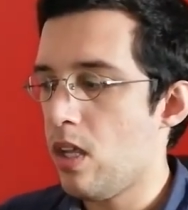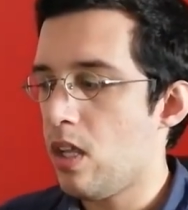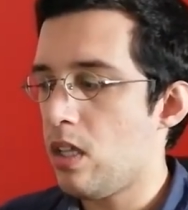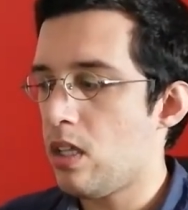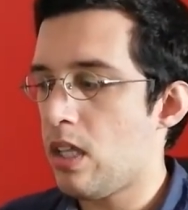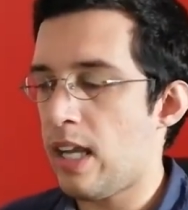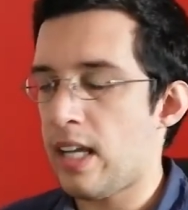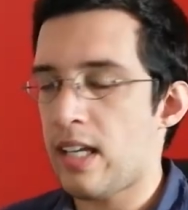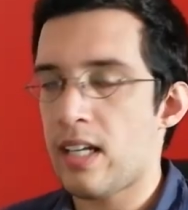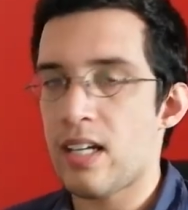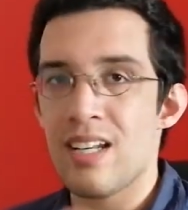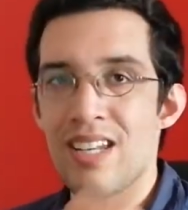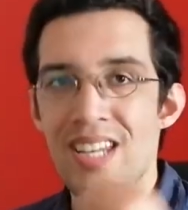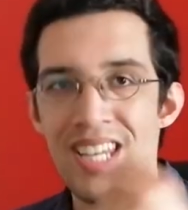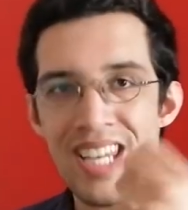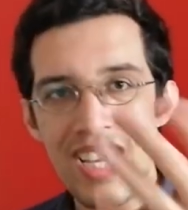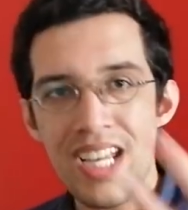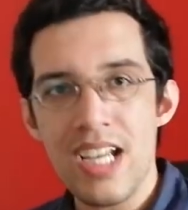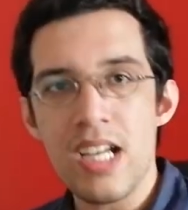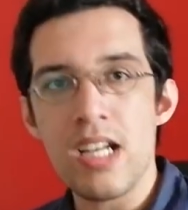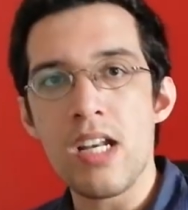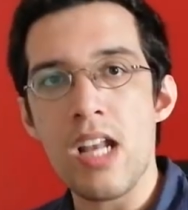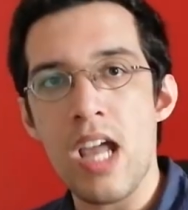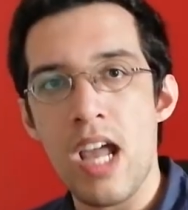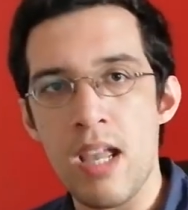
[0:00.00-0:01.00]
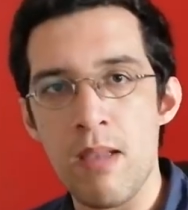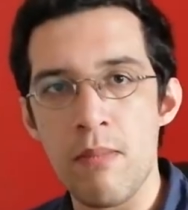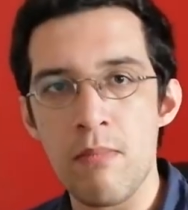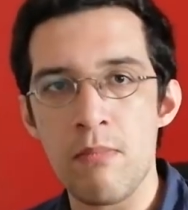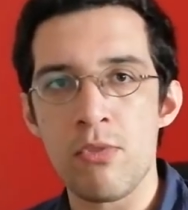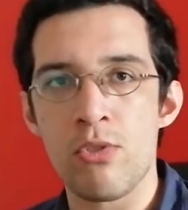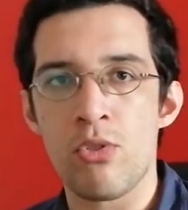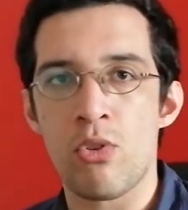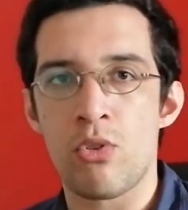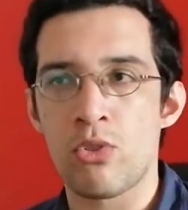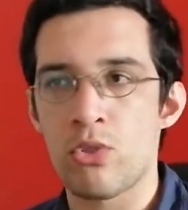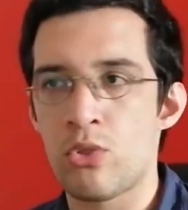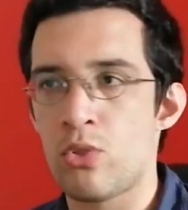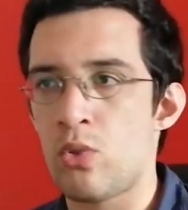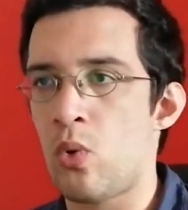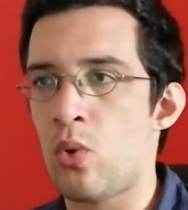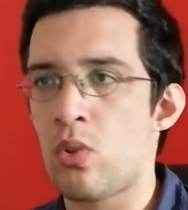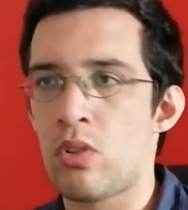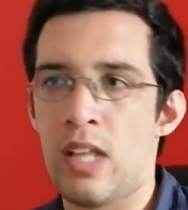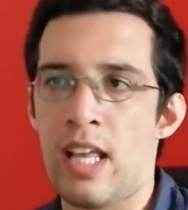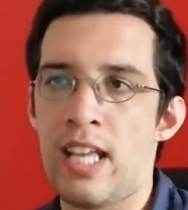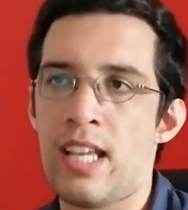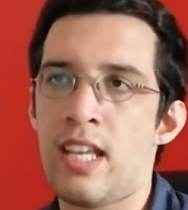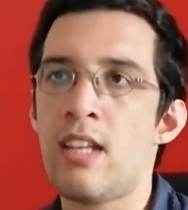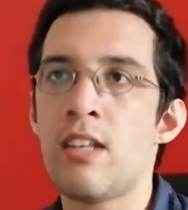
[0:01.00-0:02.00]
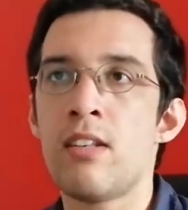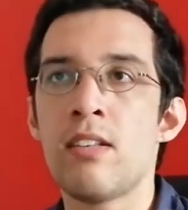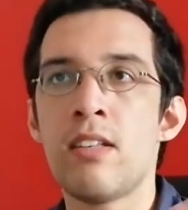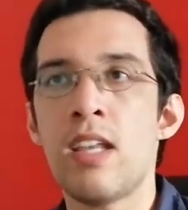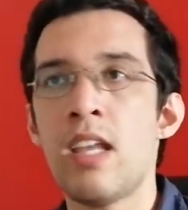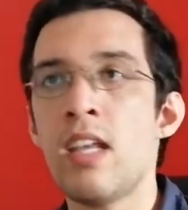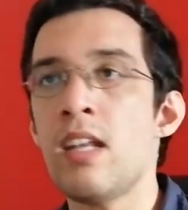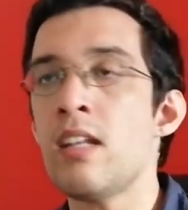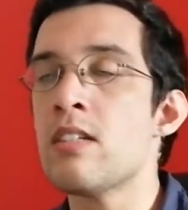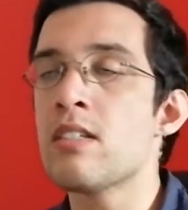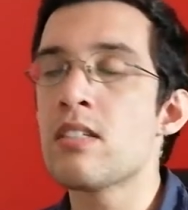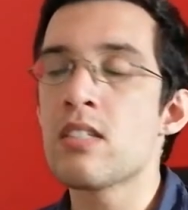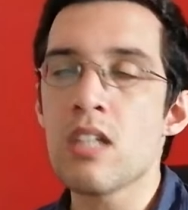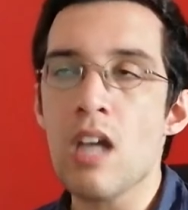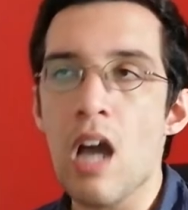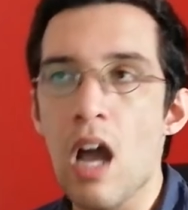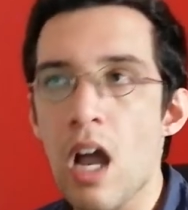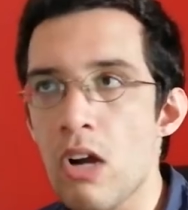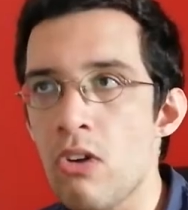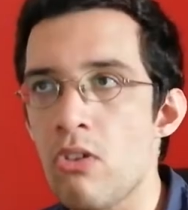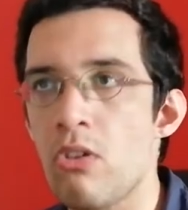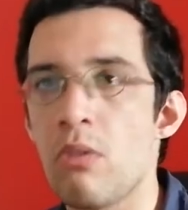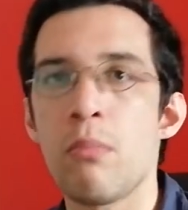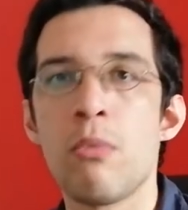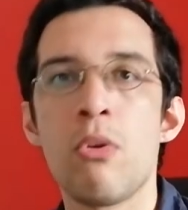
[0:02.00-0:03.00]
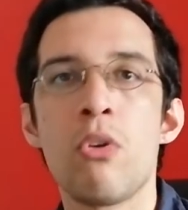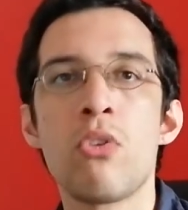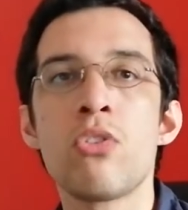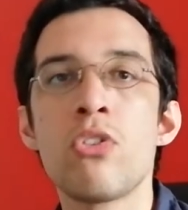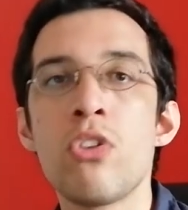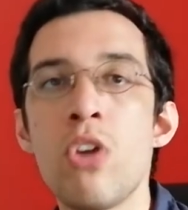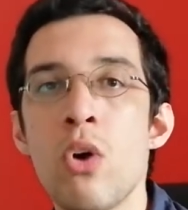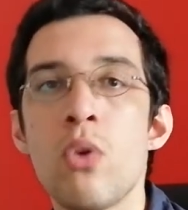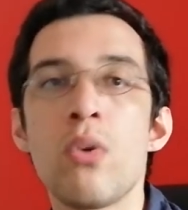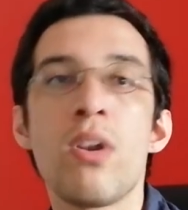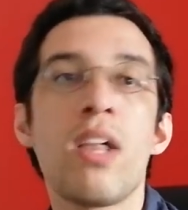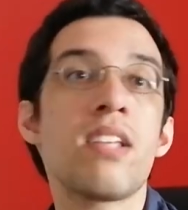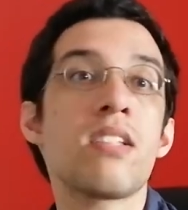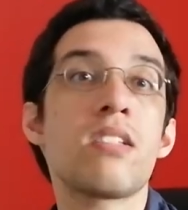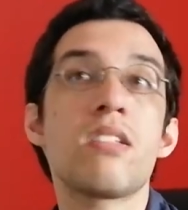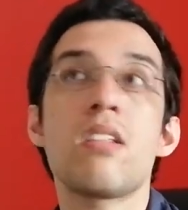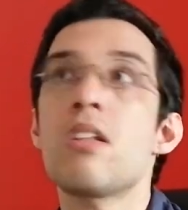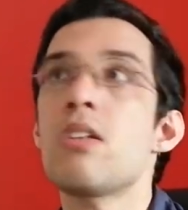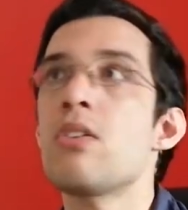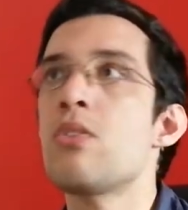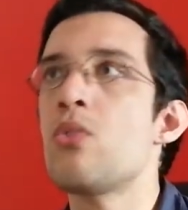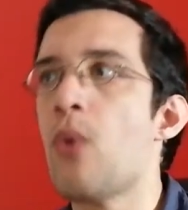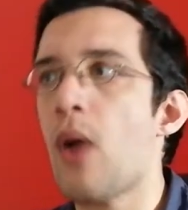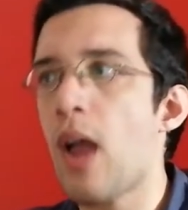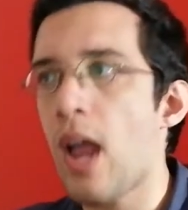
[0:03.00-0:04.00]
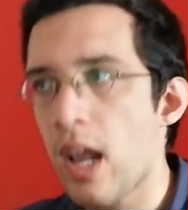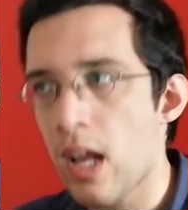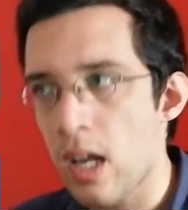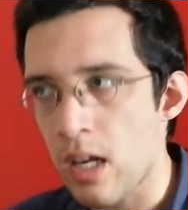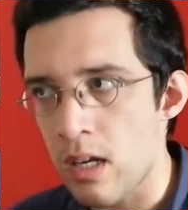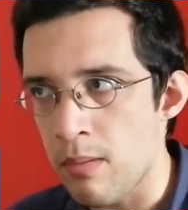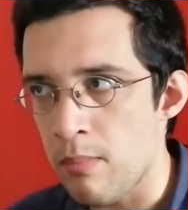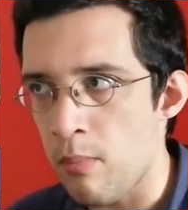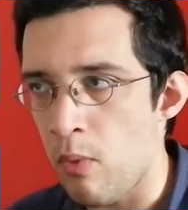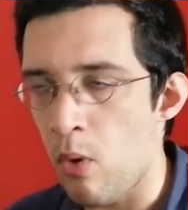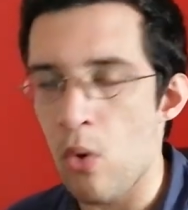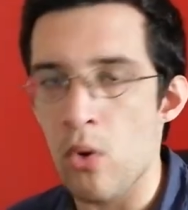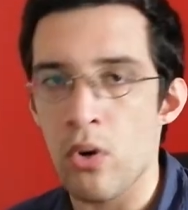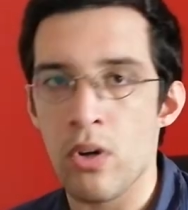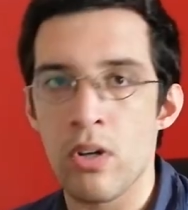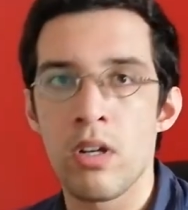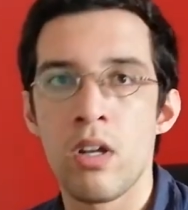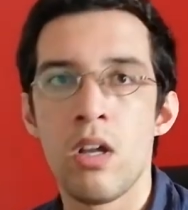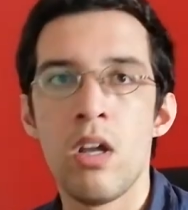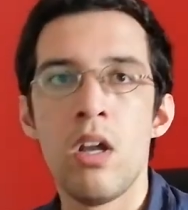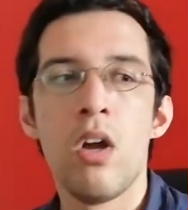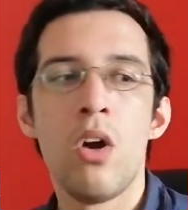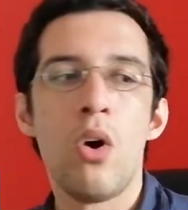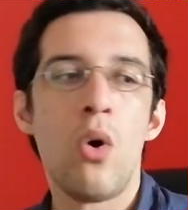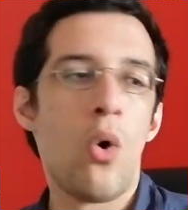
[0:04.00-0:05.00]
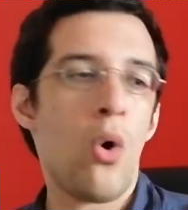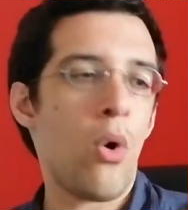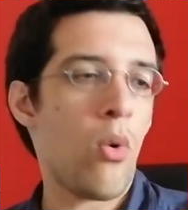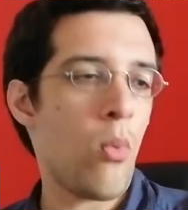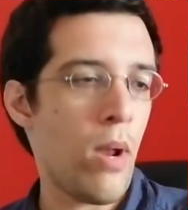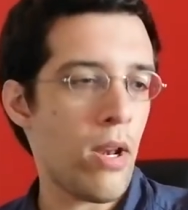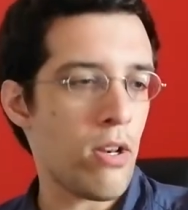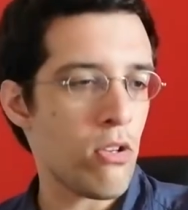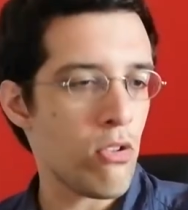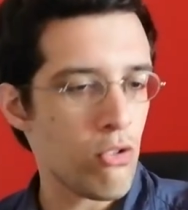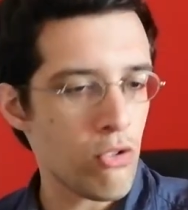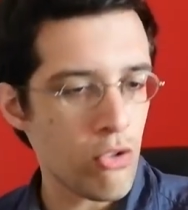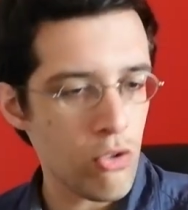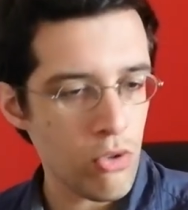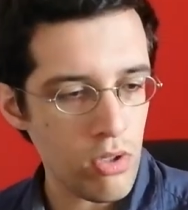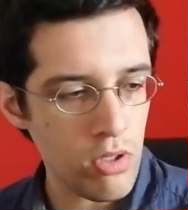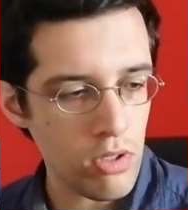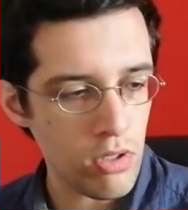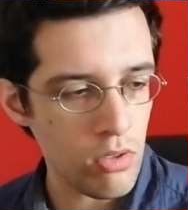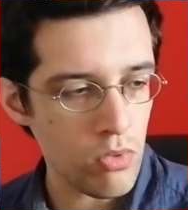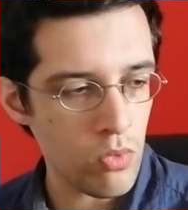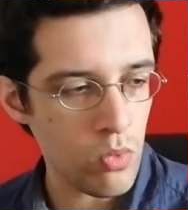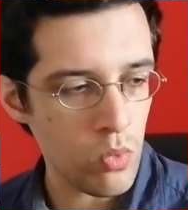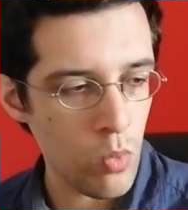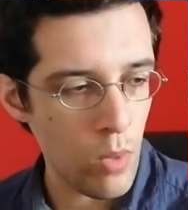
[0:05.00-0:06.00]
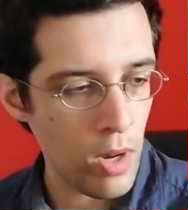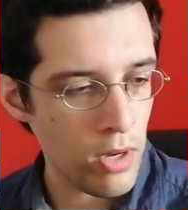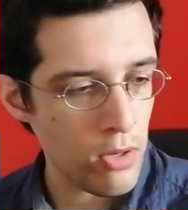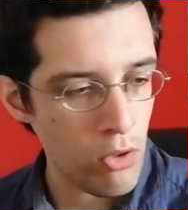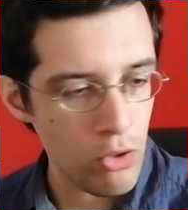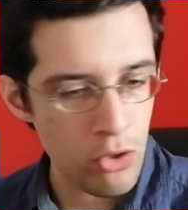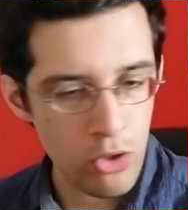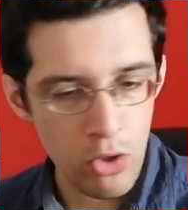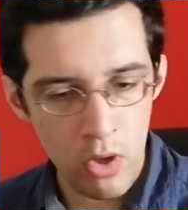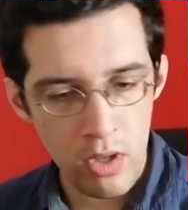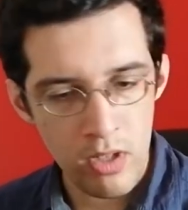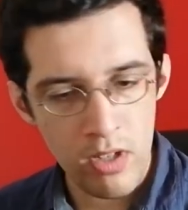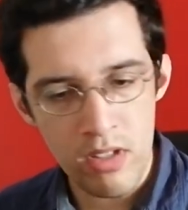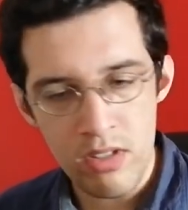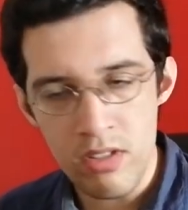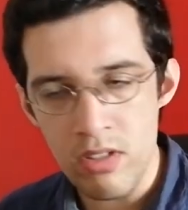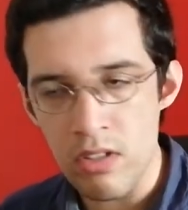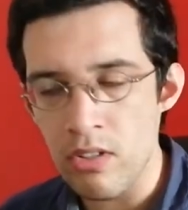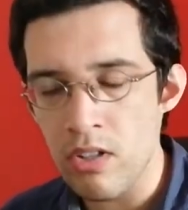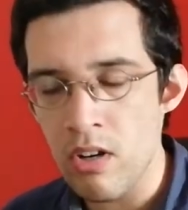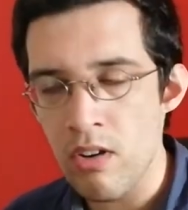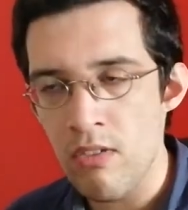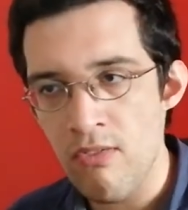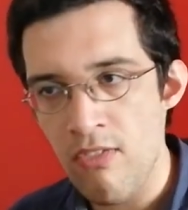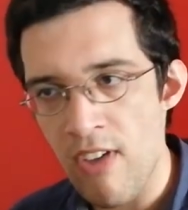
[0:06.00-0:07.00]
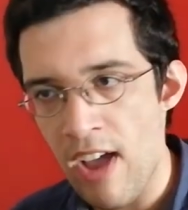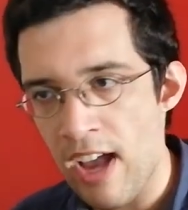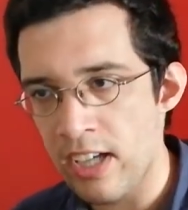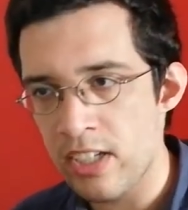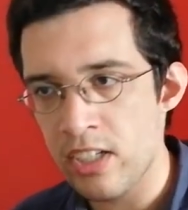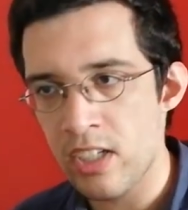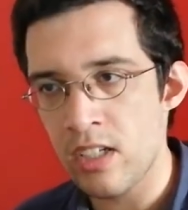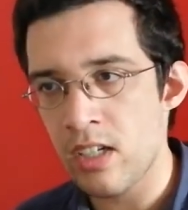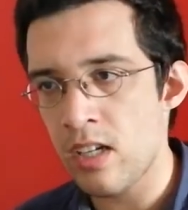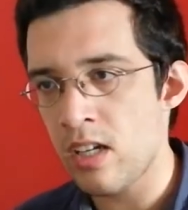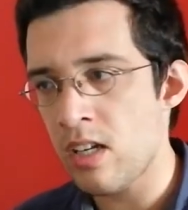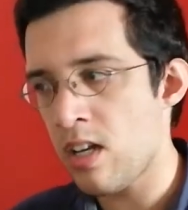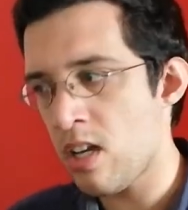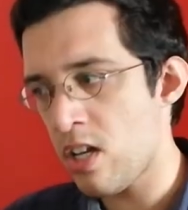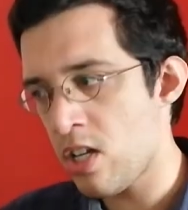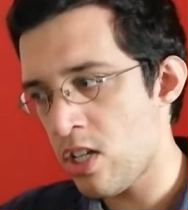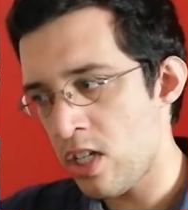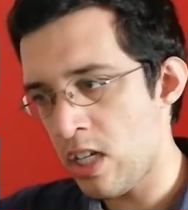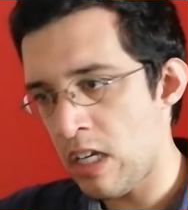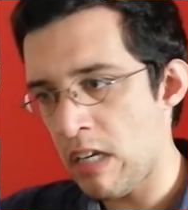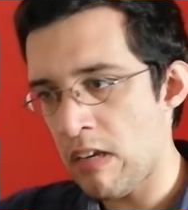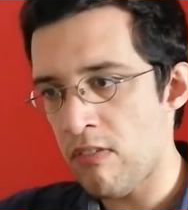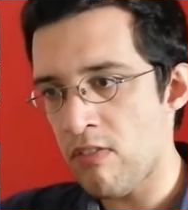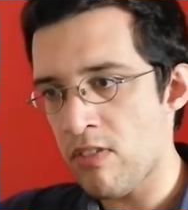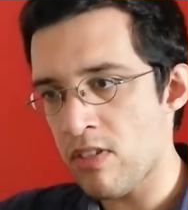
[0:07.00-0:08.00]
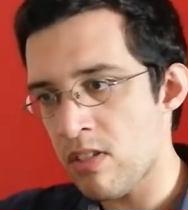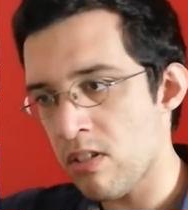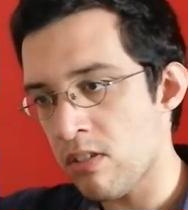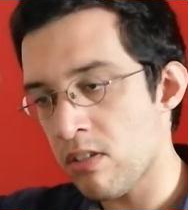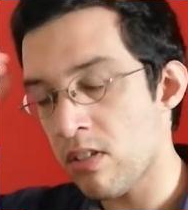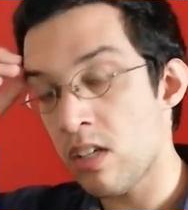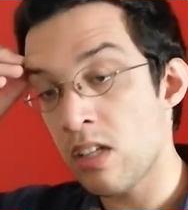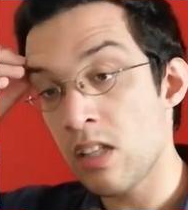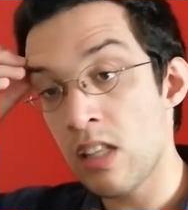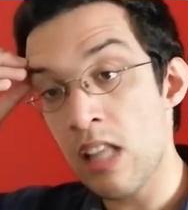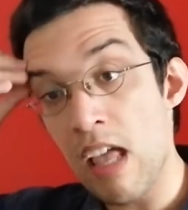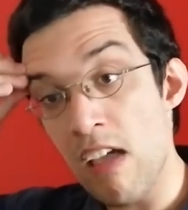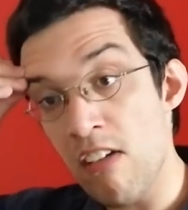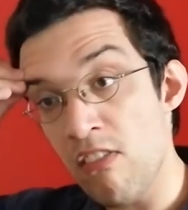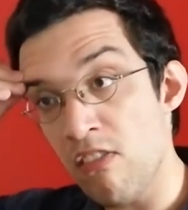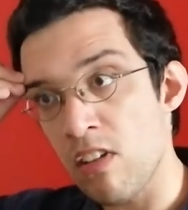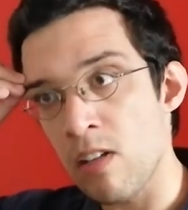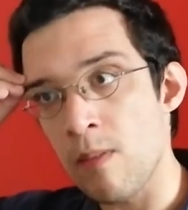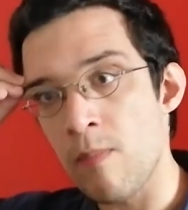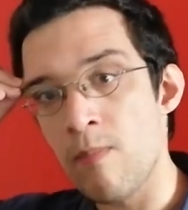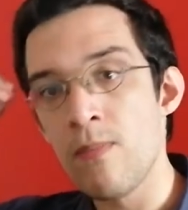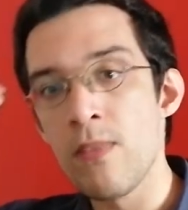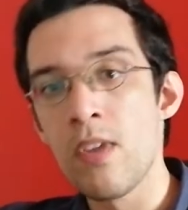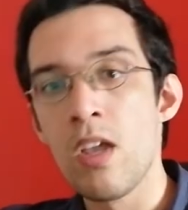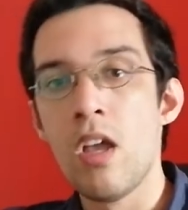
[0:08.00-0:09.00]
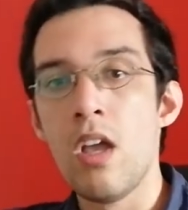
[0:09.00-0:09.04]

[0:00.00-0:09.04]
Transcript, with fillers: like nicknames or sort like in, in skyrim you're known as the dragonborn or when you jo- when you join a certain faction and achieve a certain level